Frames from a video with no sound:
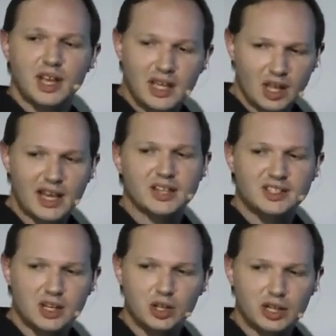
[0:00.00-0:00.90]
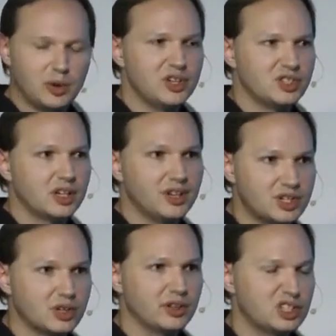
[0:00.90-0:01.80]
And like I said earlier, we're using
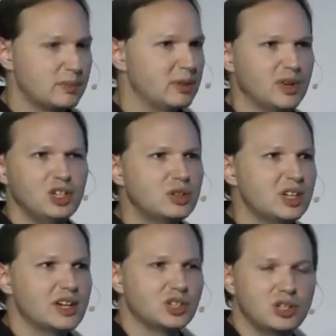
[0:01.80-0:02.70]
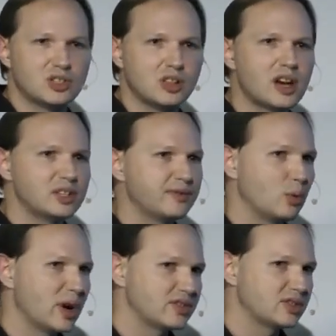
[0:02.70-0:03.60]
conditional entropy, but you can actually use a lot of
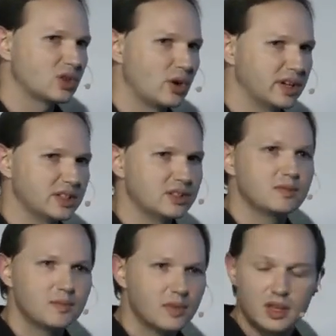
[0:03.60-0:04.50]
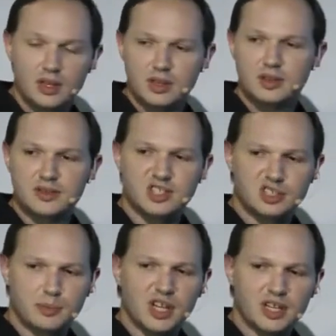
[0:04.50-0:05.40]
different ways of scoring this
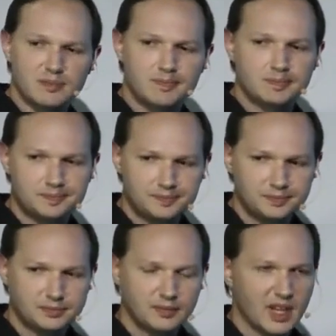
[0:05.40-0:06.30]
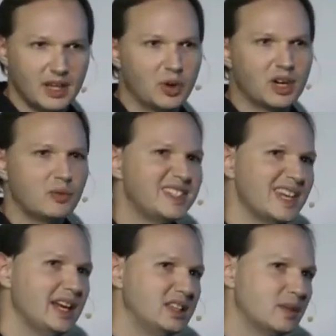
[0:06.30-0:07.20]
split. And we're going to
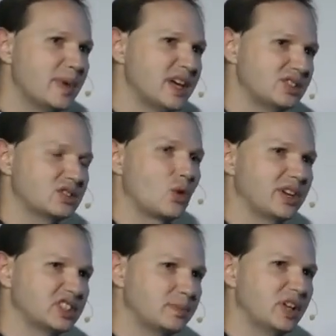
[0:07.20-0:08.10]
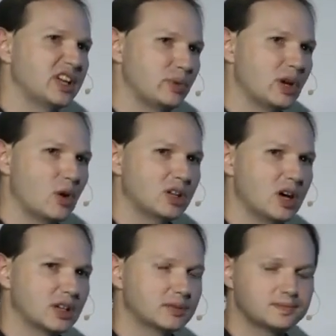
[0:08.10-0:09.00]
retain the best scoring split as we go
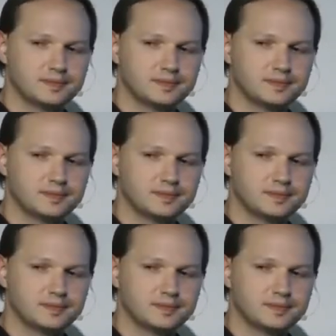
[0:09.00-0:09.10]
along.